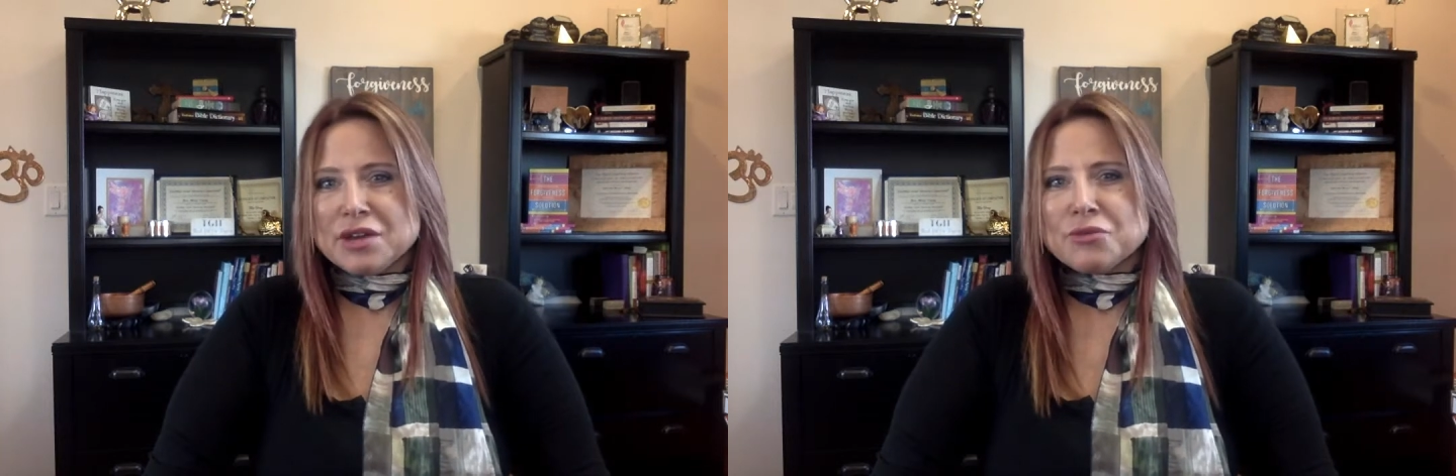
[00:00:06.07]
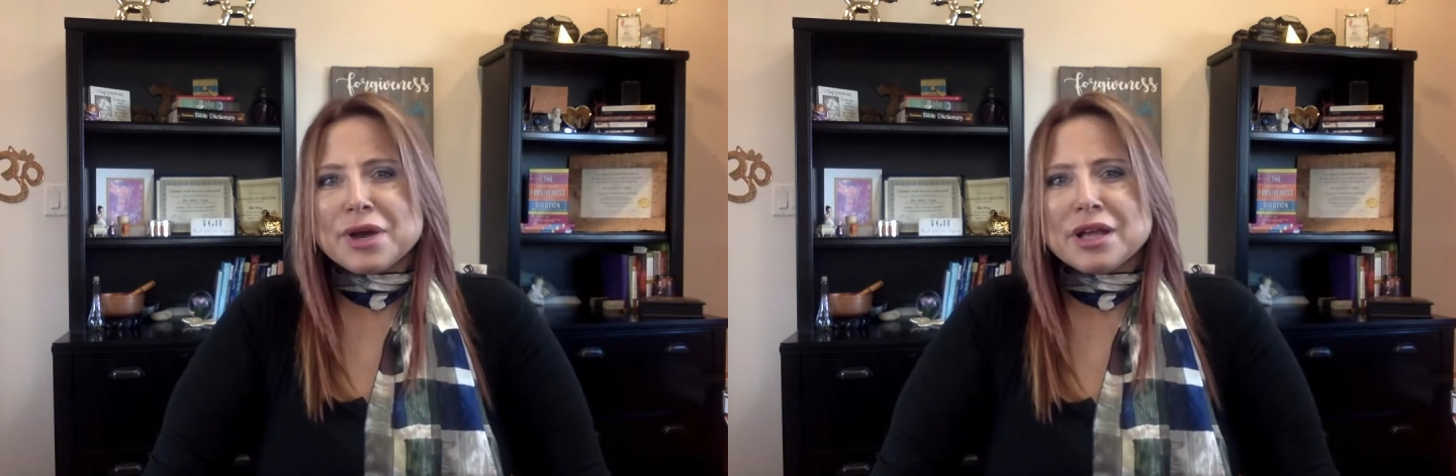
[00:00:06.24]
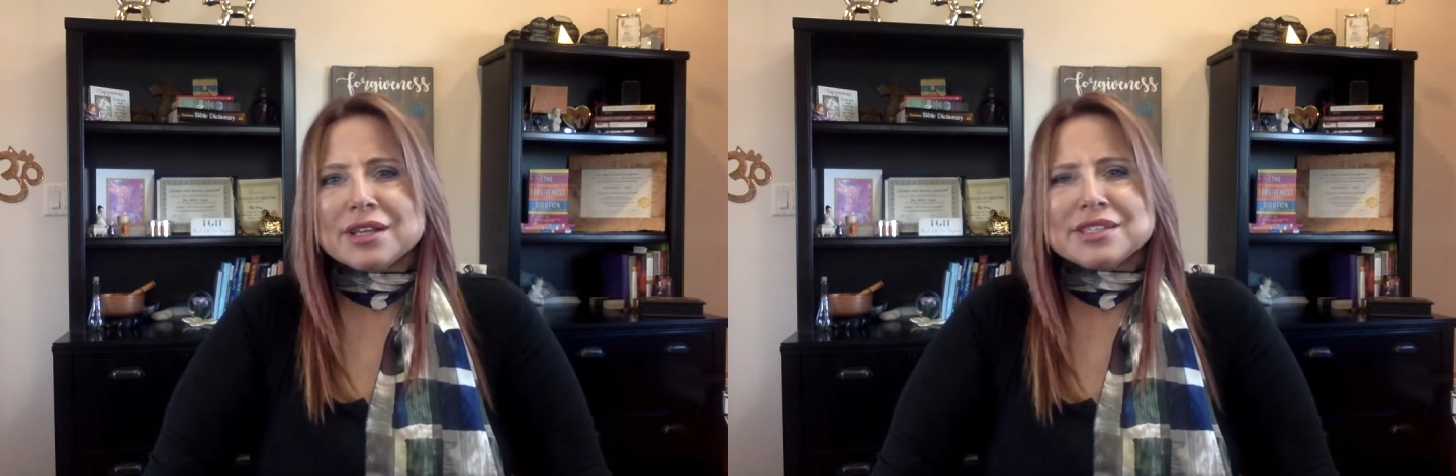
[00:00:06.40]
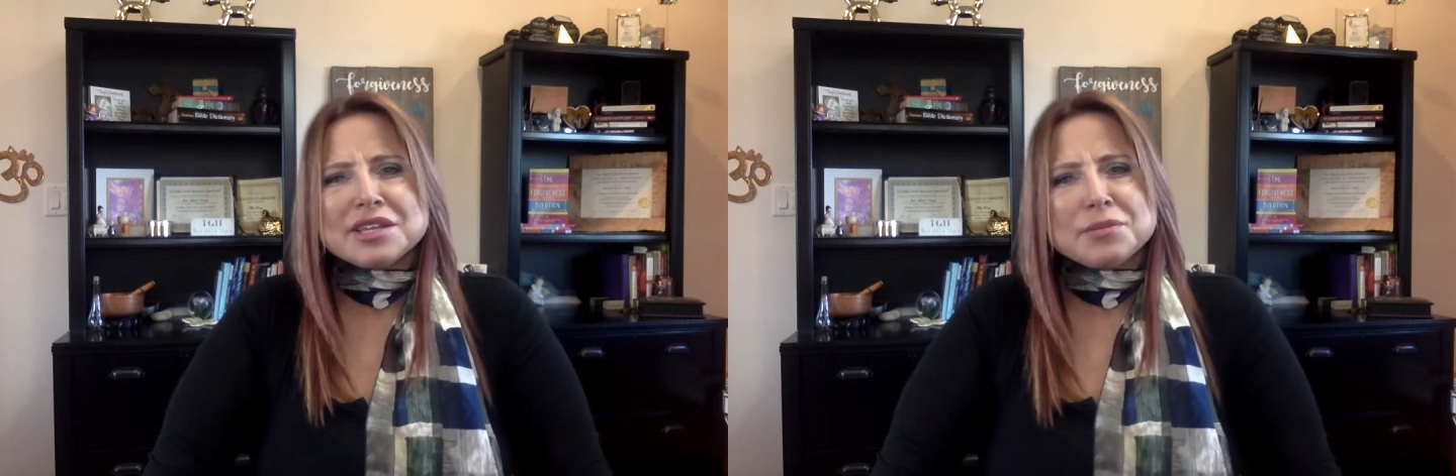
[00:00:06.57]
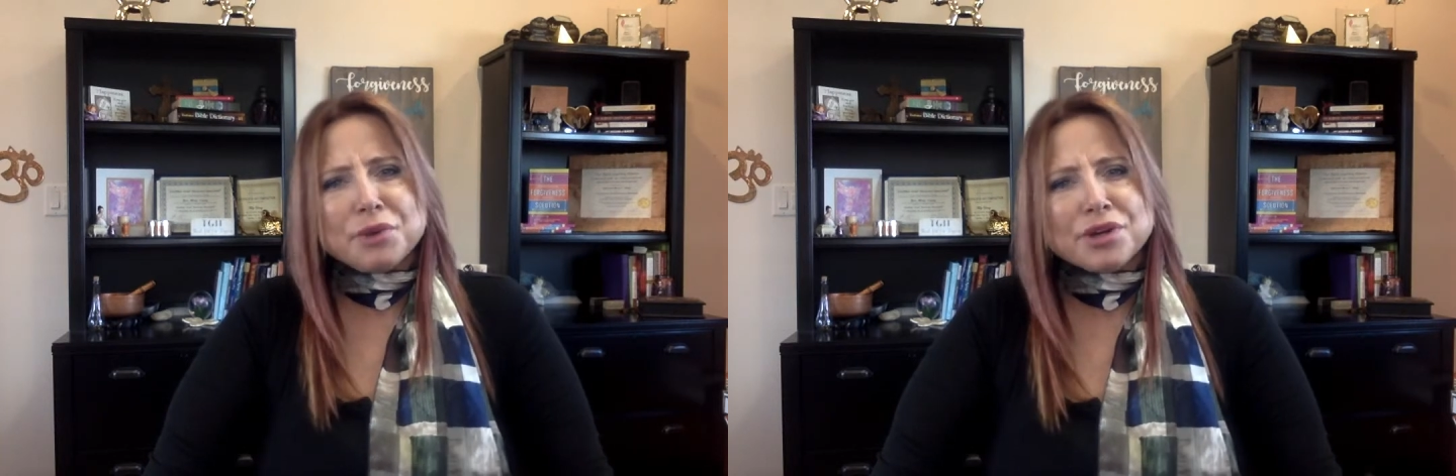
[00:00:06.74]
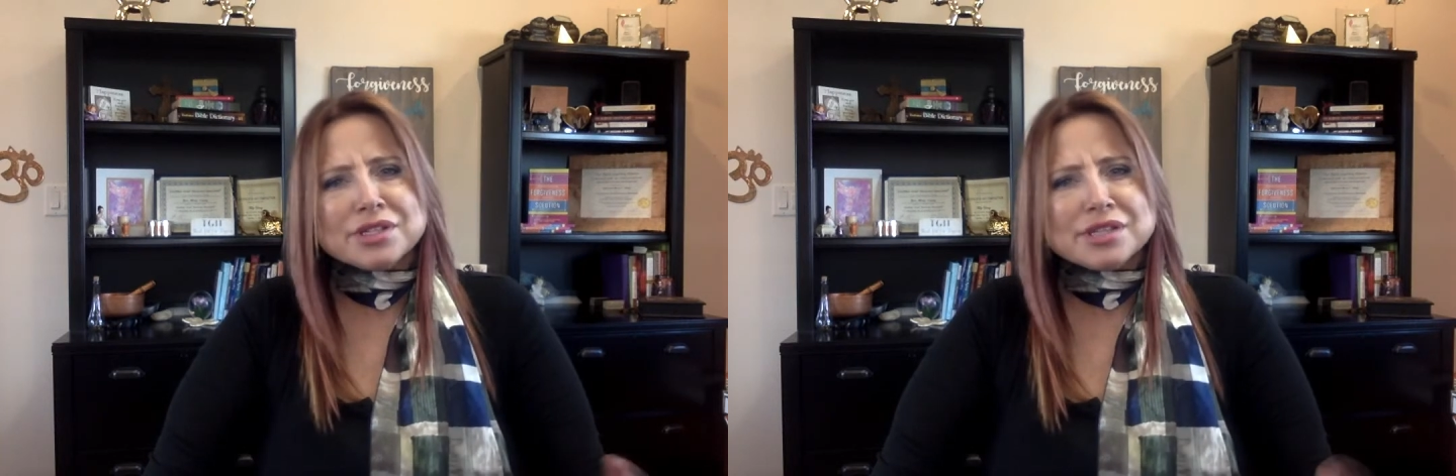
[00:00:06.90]
Well, it's an
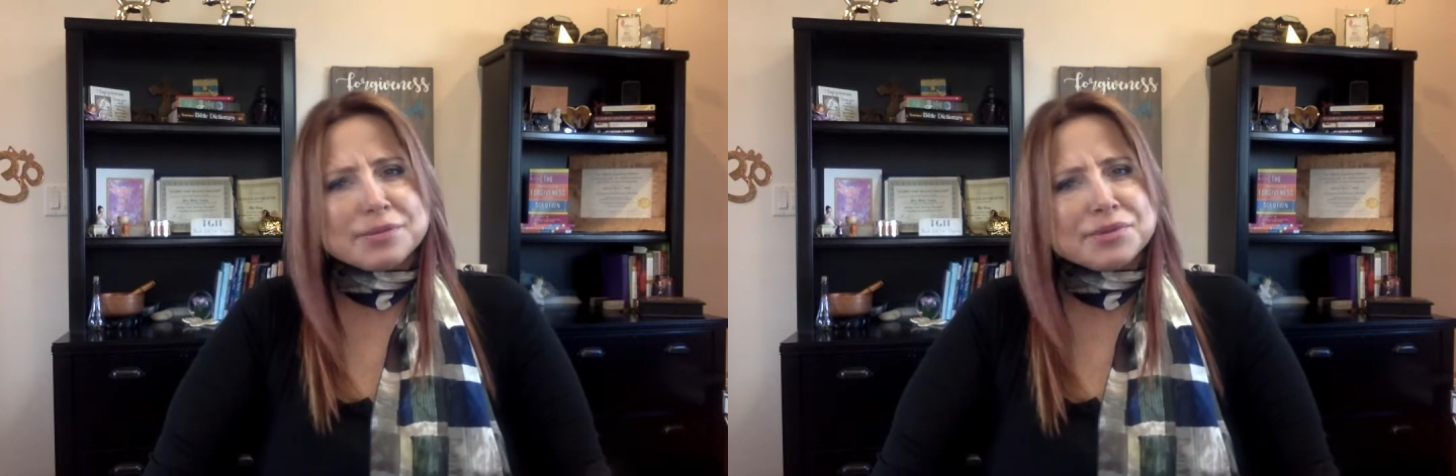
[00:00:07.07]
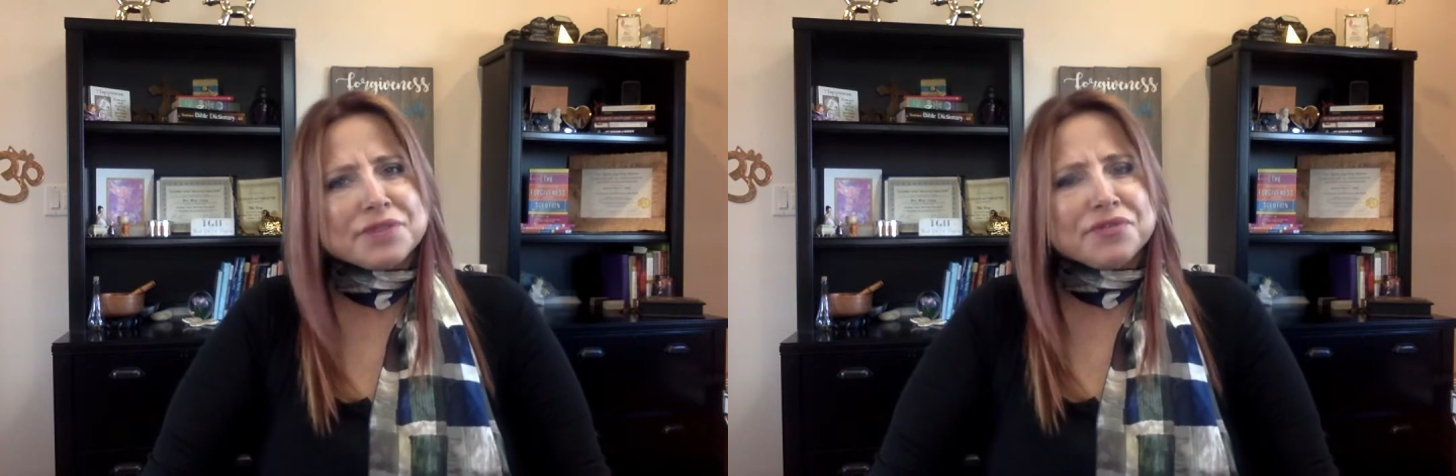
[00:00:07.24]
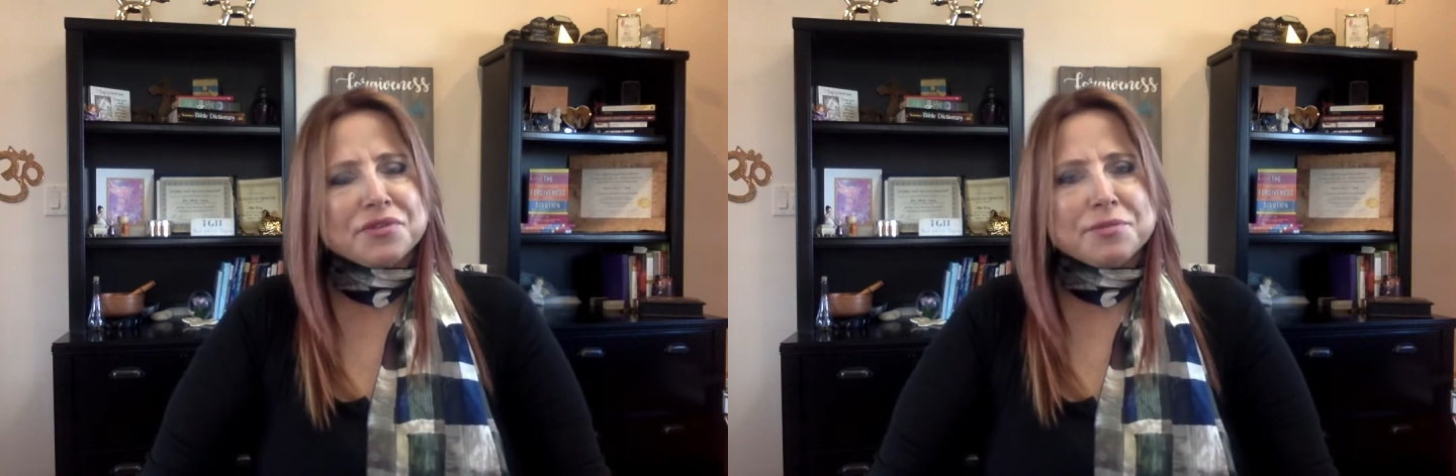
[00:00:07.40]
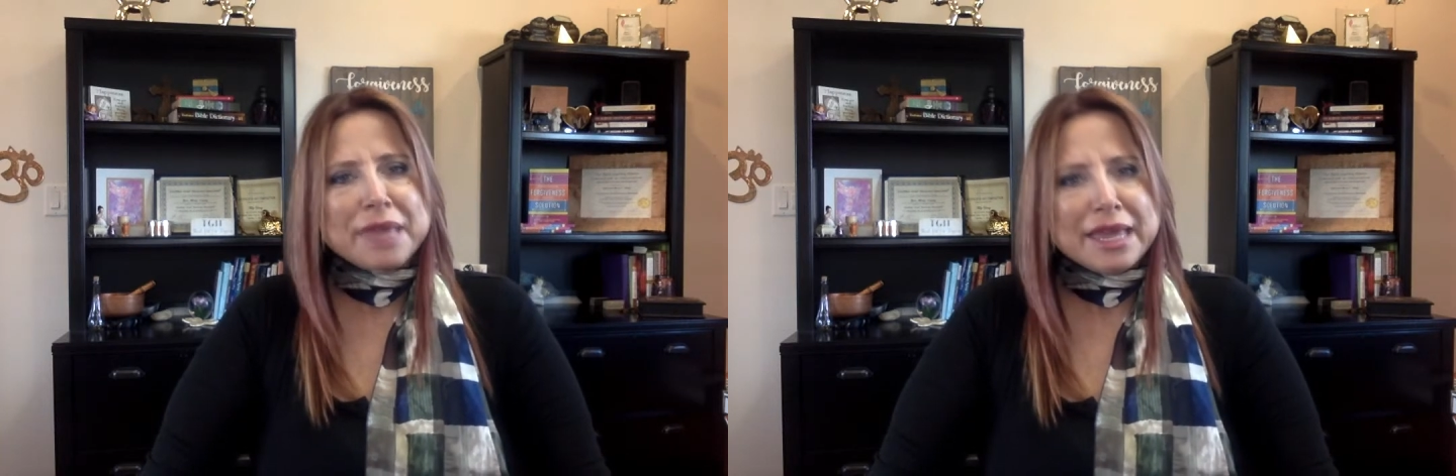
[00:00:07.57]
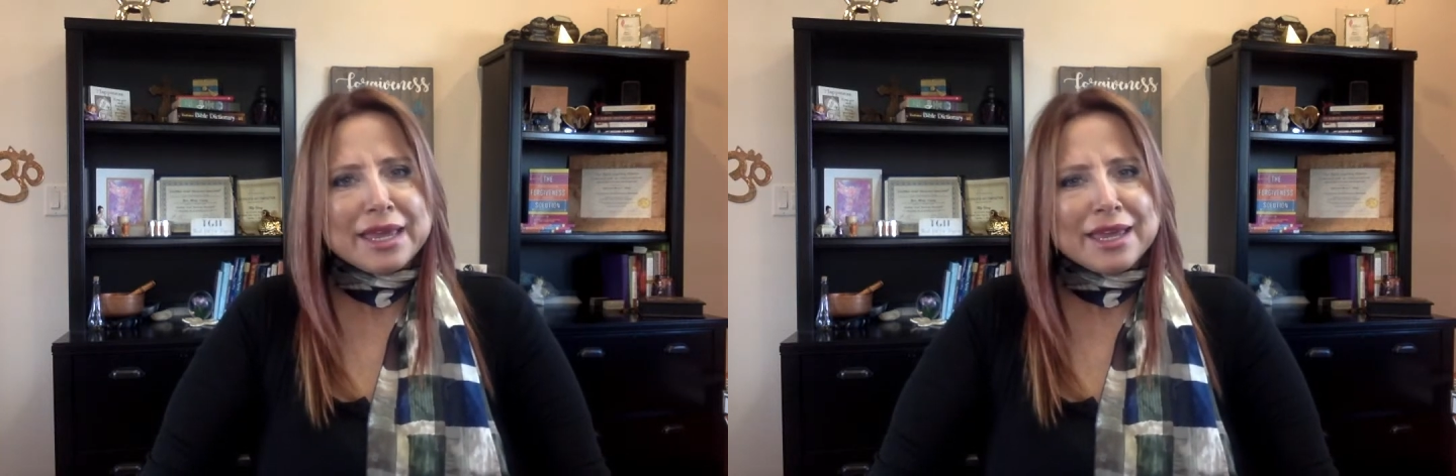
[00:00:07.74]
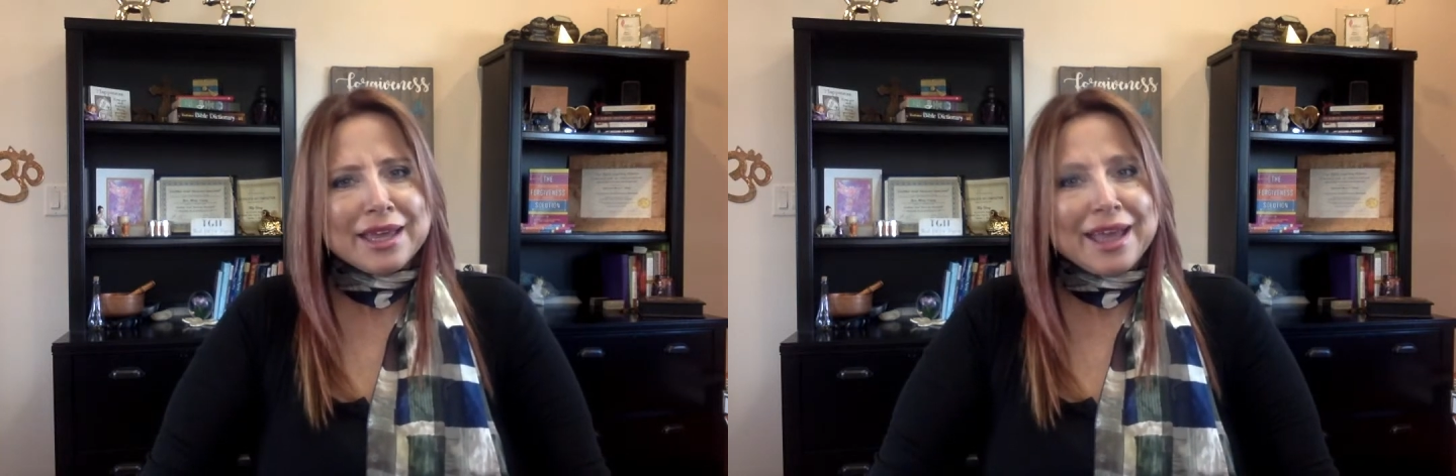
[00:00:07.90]
important subject for
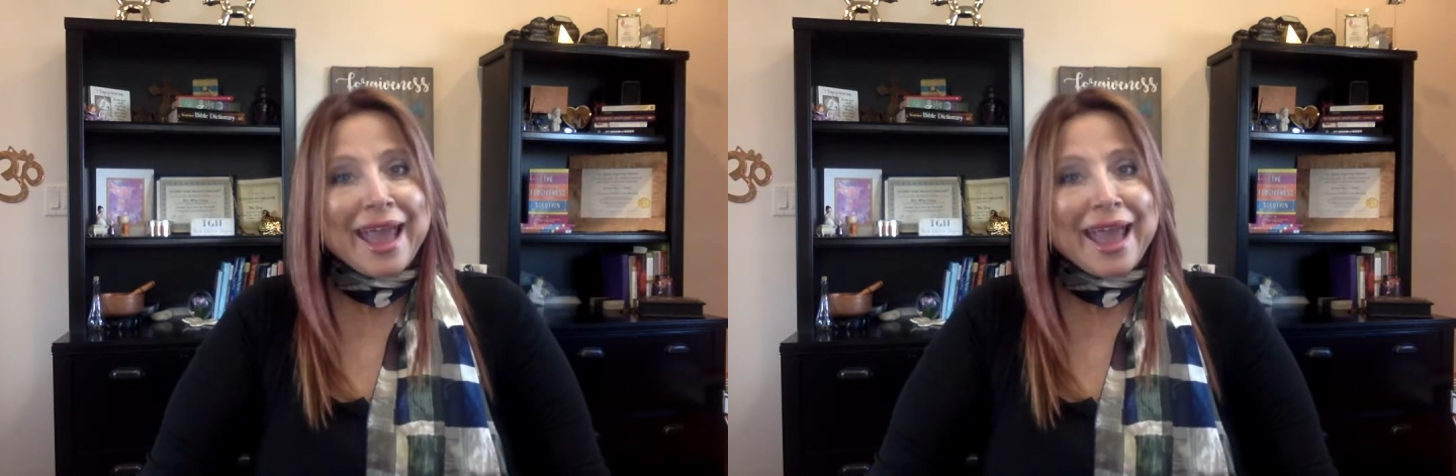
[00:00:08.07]
me,